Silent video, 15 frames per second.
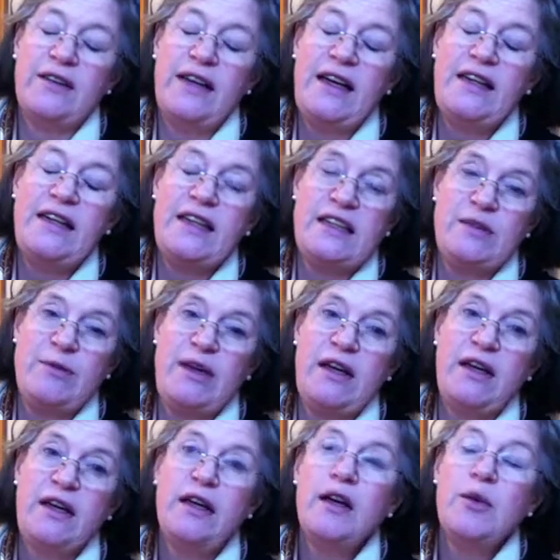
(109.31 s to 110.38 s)
They need to
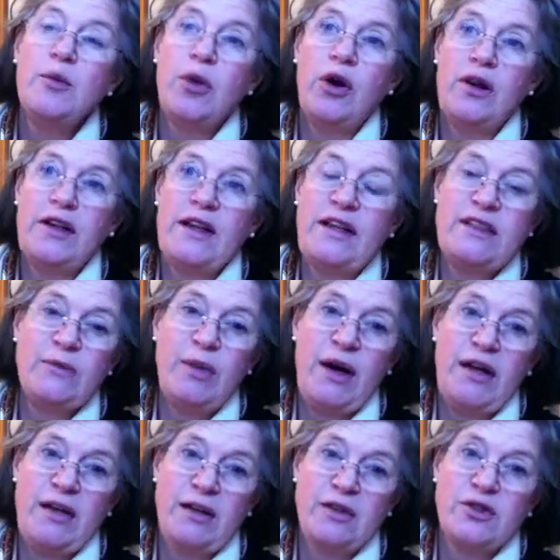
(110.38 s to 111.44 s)
be pollinated by
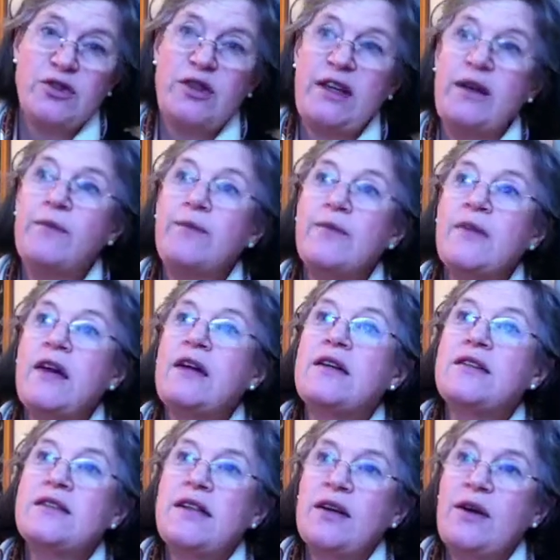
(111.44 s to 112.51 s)
another tree.
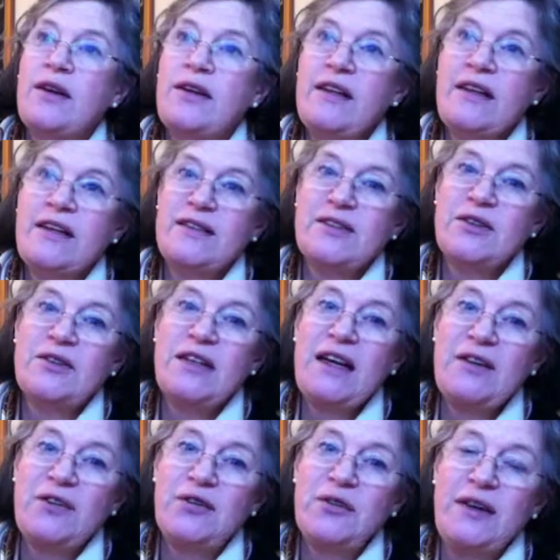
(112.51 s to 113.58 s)
So I think he's got to
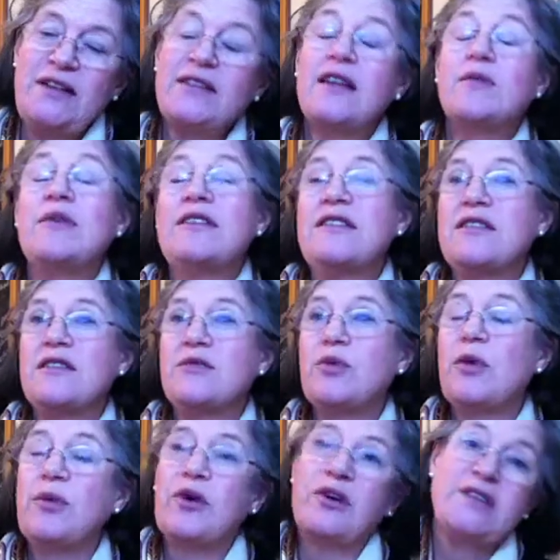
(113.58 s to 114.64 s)
have three. So that means he's
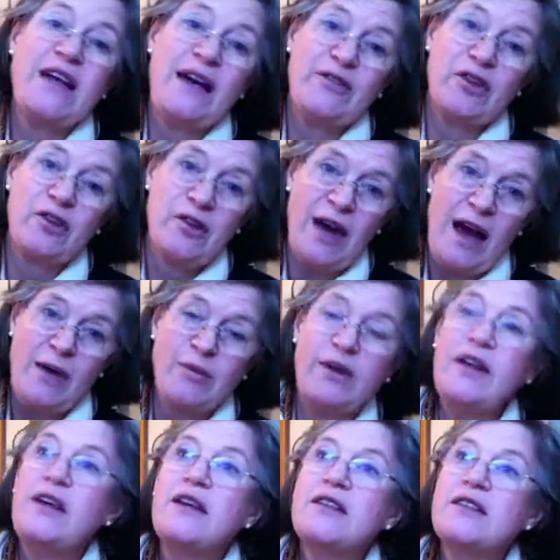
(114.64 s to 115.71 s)
probably got to have a crab
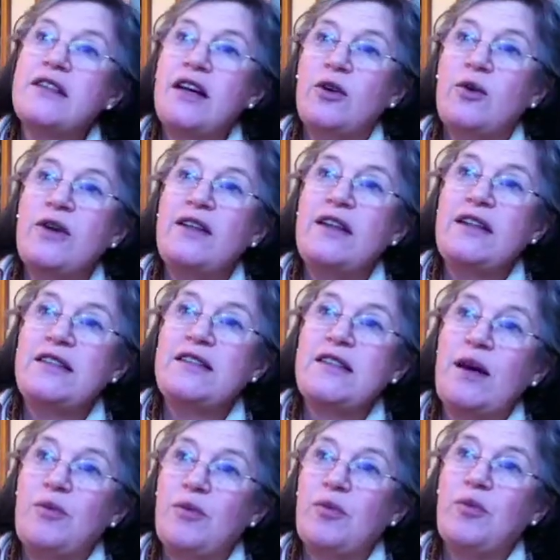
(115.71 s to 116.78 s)
to go with his
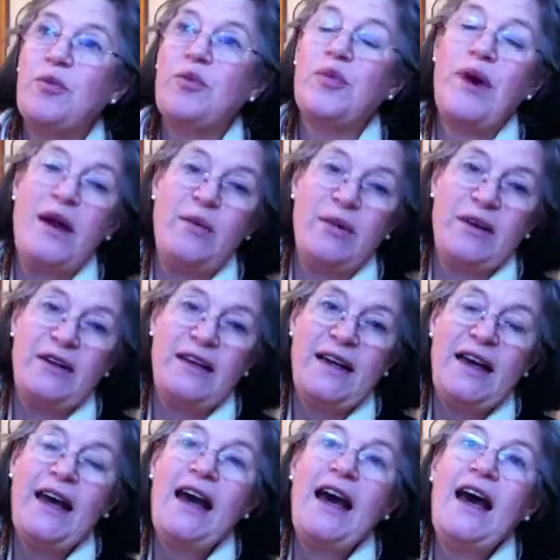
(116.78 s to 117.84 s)
Braeburn
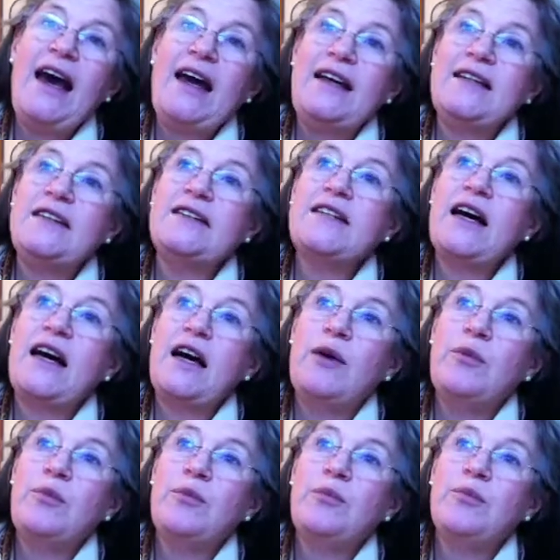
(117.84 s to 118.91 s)
and
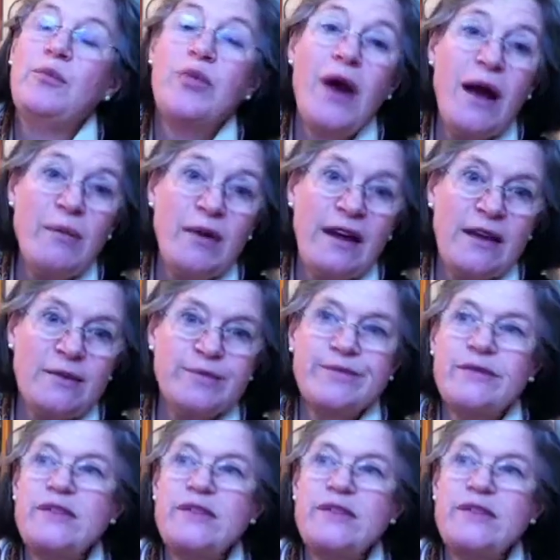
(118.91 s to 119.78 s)
Bramley.